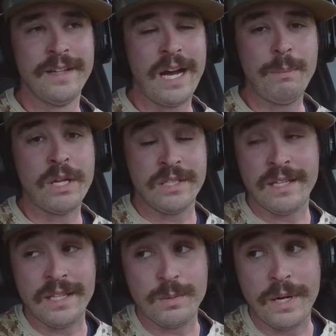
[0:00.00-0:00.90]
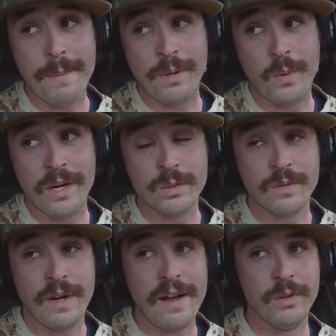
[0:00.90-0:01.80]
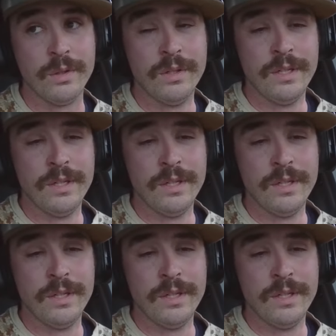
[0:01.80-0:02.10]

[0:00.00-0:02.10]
I'm not saying that's what happened in Whiteout Survival,